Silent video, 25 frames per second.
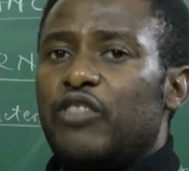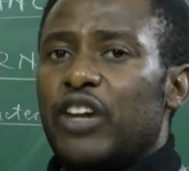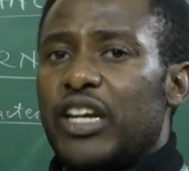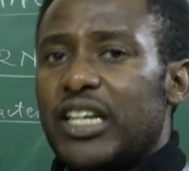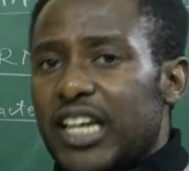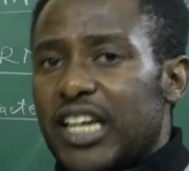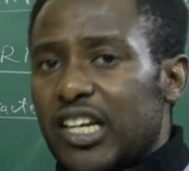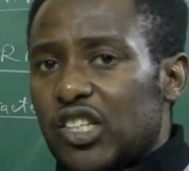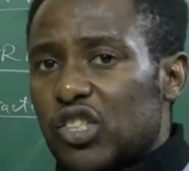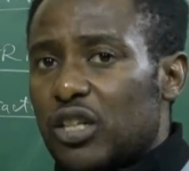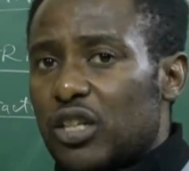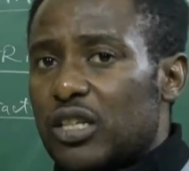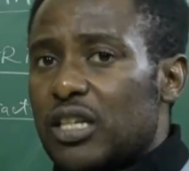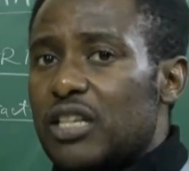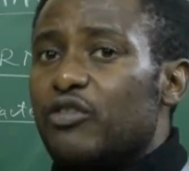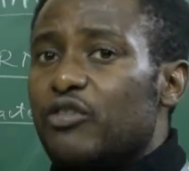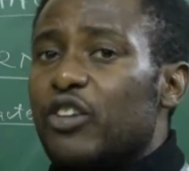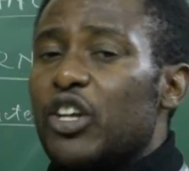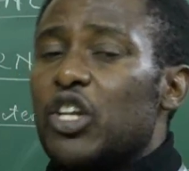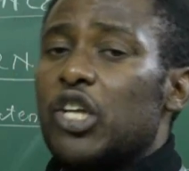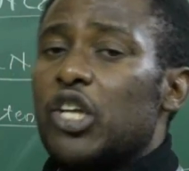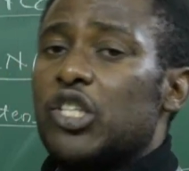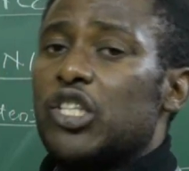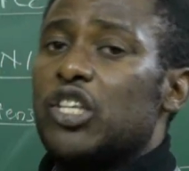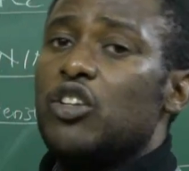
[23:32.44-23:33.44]
various
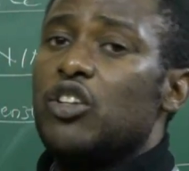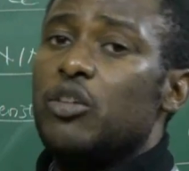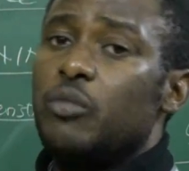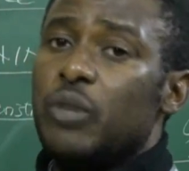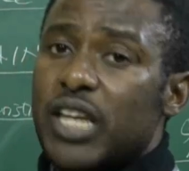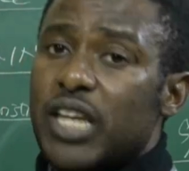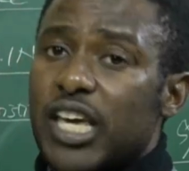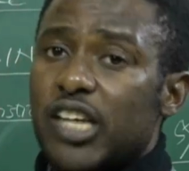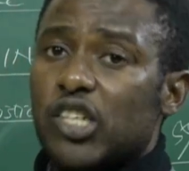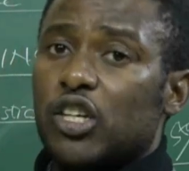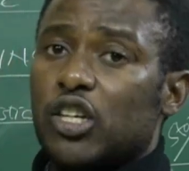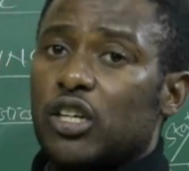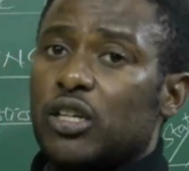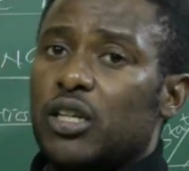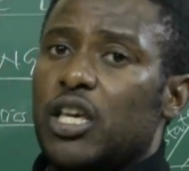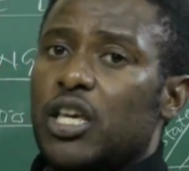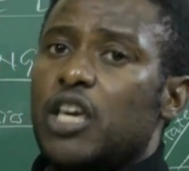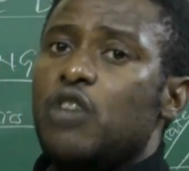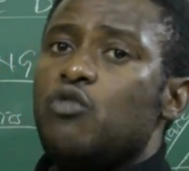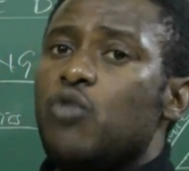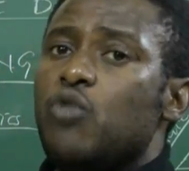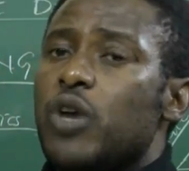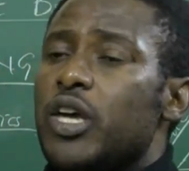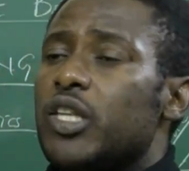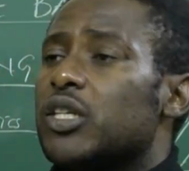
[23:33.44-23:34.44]
illumination,
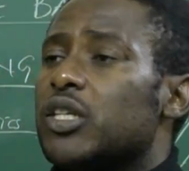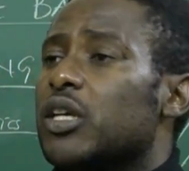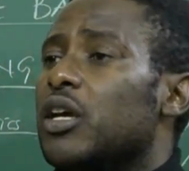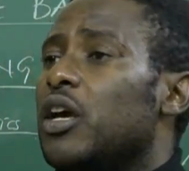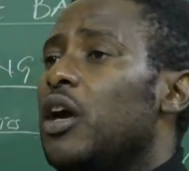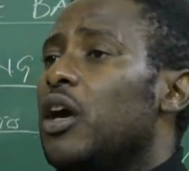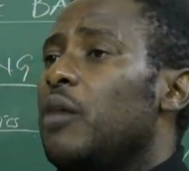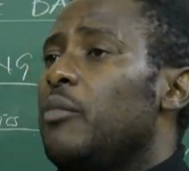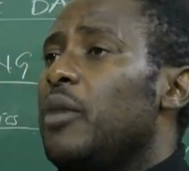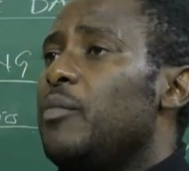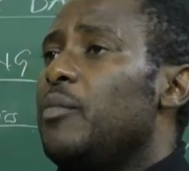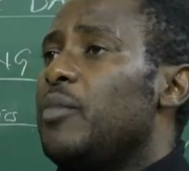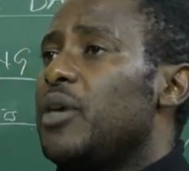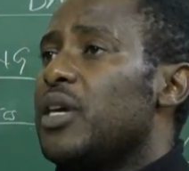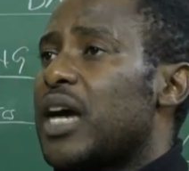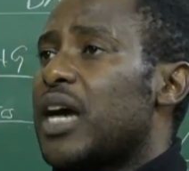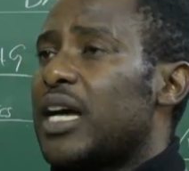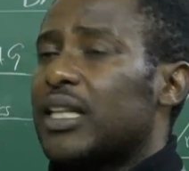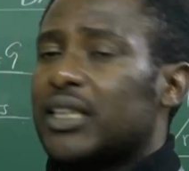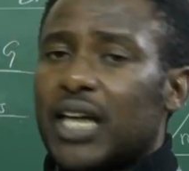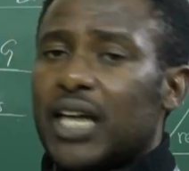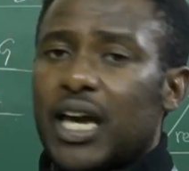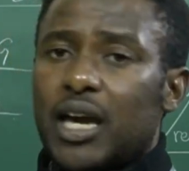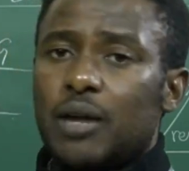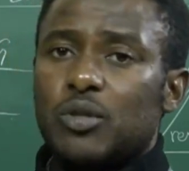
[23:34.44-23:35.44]
in which maybe
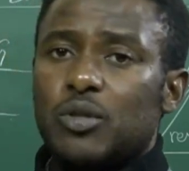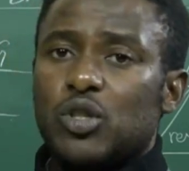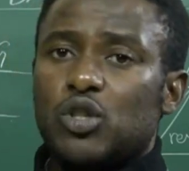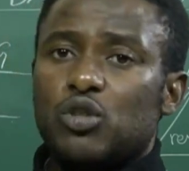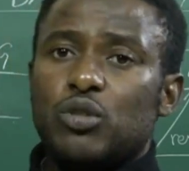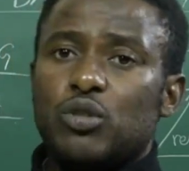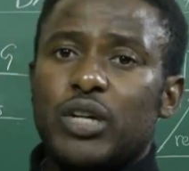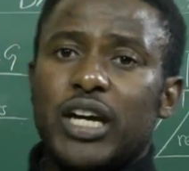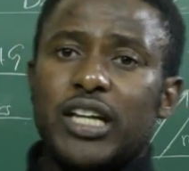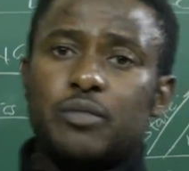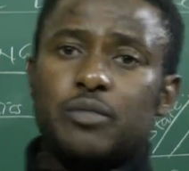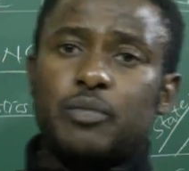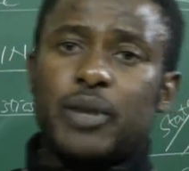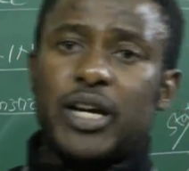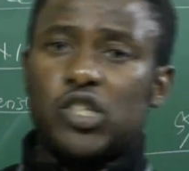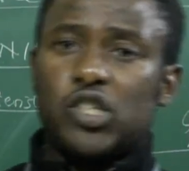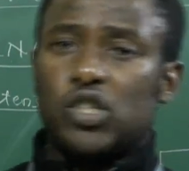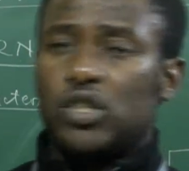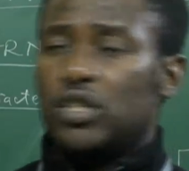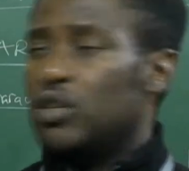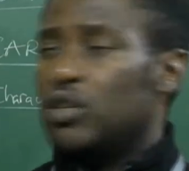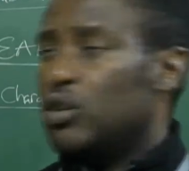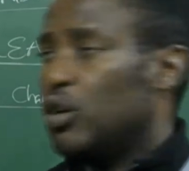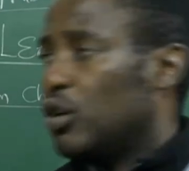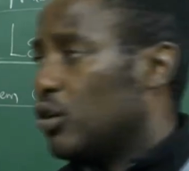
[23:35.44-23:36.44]
at times you get
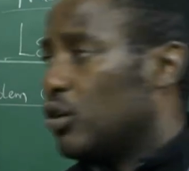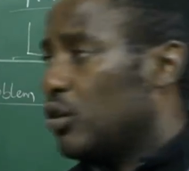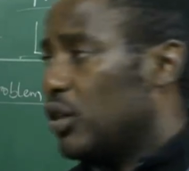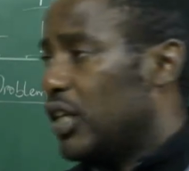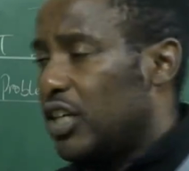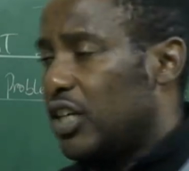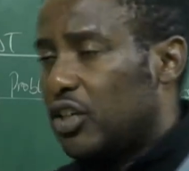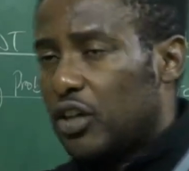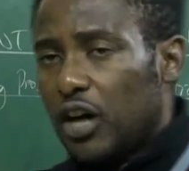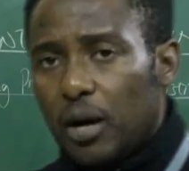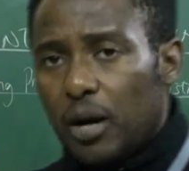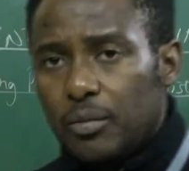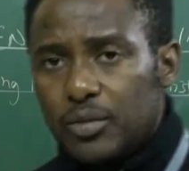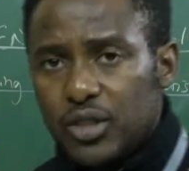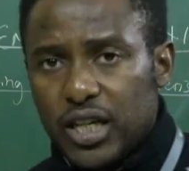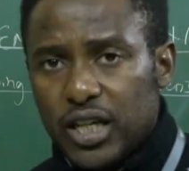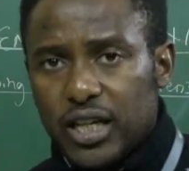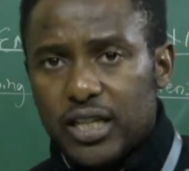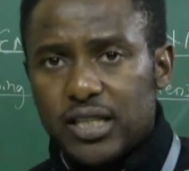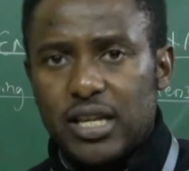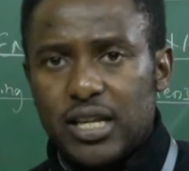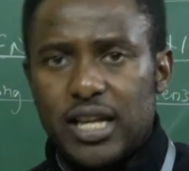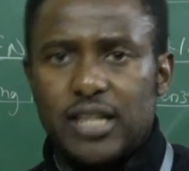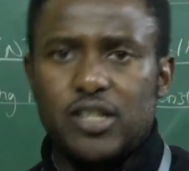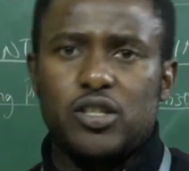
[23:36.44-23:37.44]
partially occluded
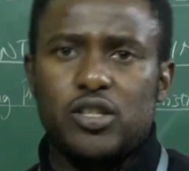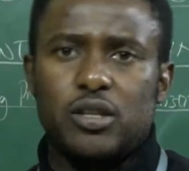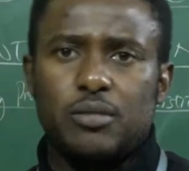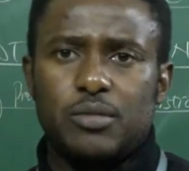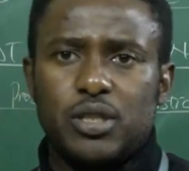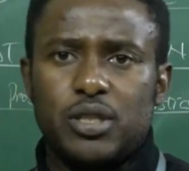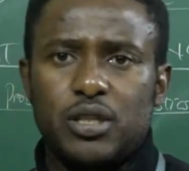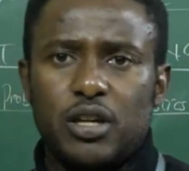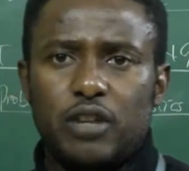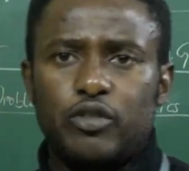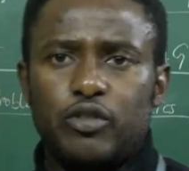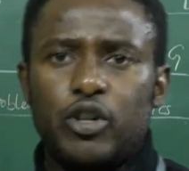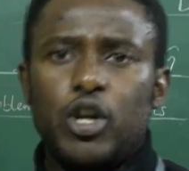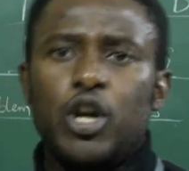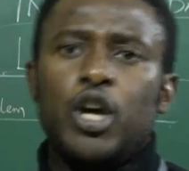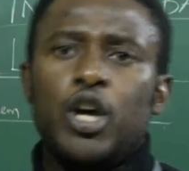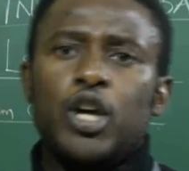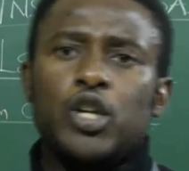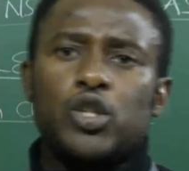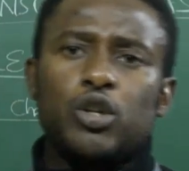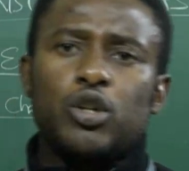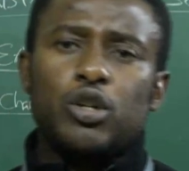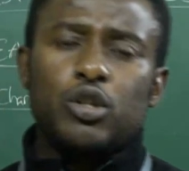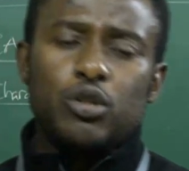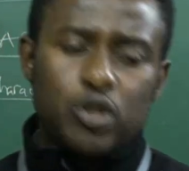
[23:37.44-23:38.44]
objects and some stuff.
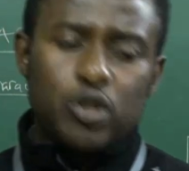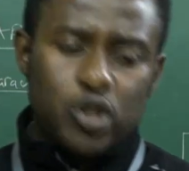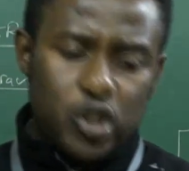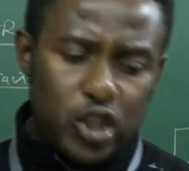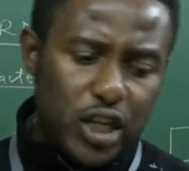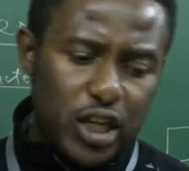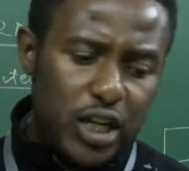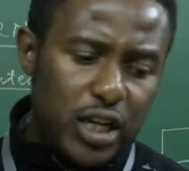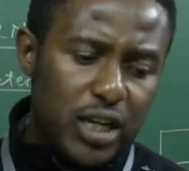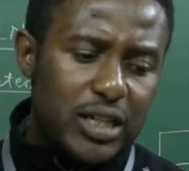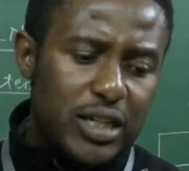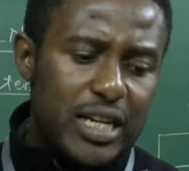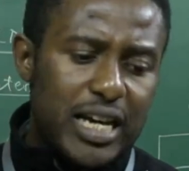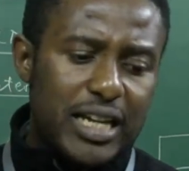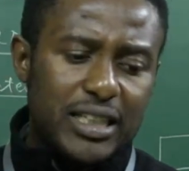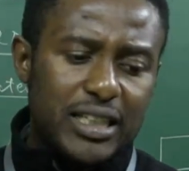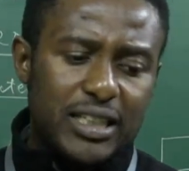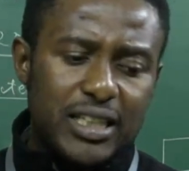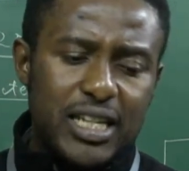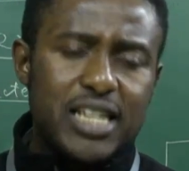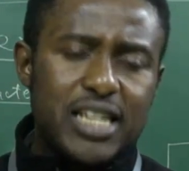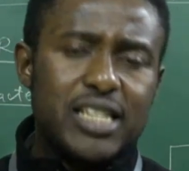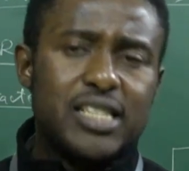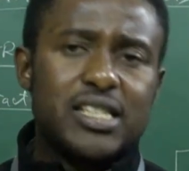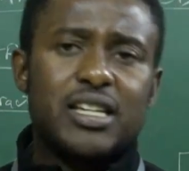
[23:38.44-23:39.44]
So you see
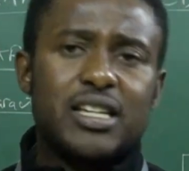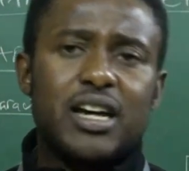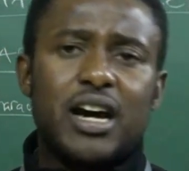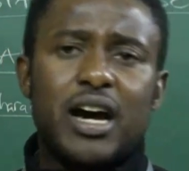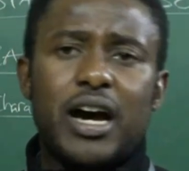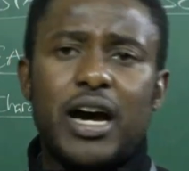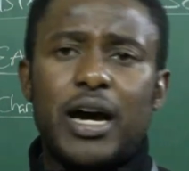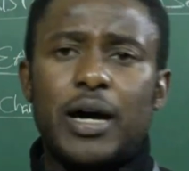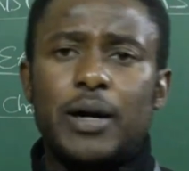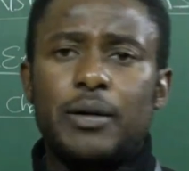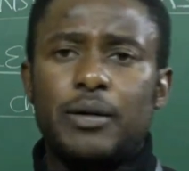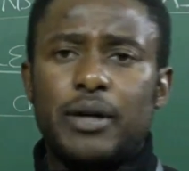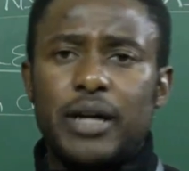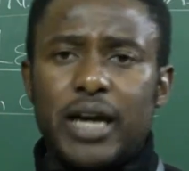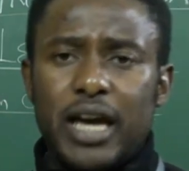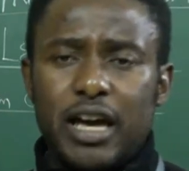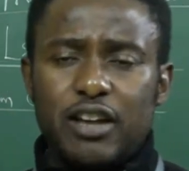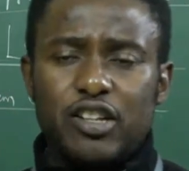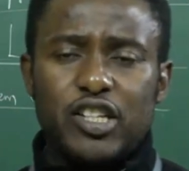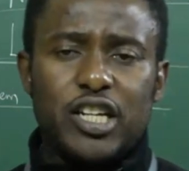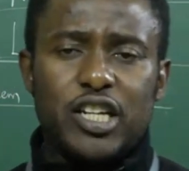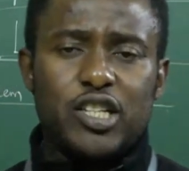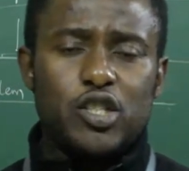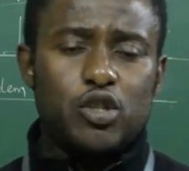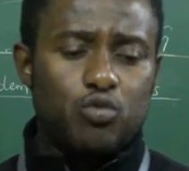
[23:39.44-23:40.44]
that these
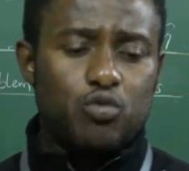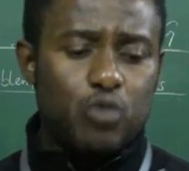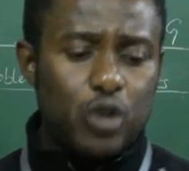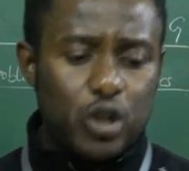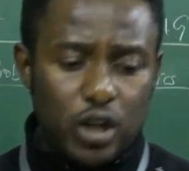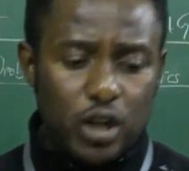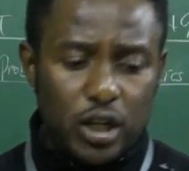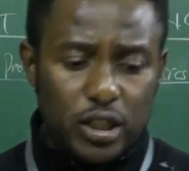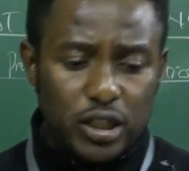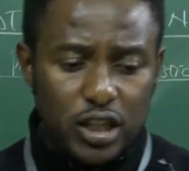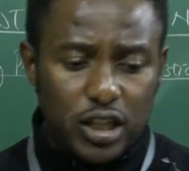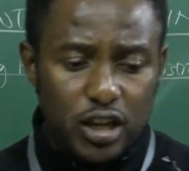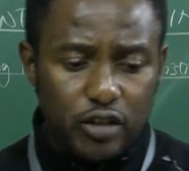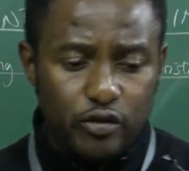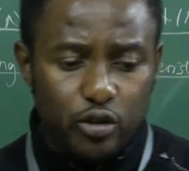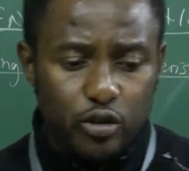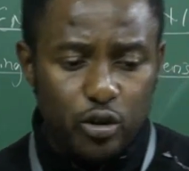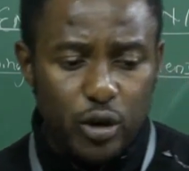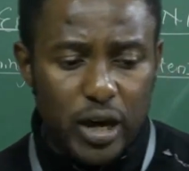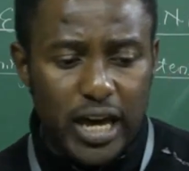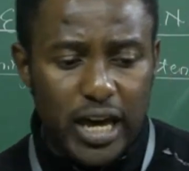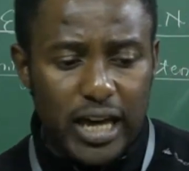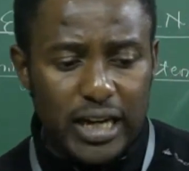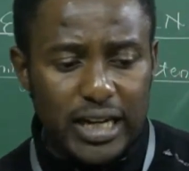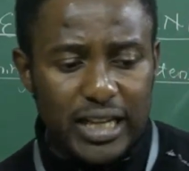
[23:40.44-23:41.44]
agents will not give
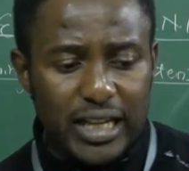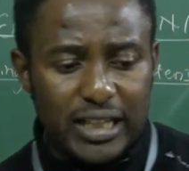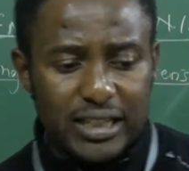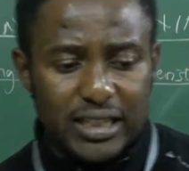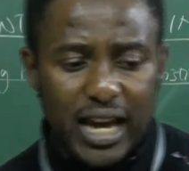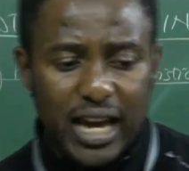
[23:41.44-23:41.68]
you an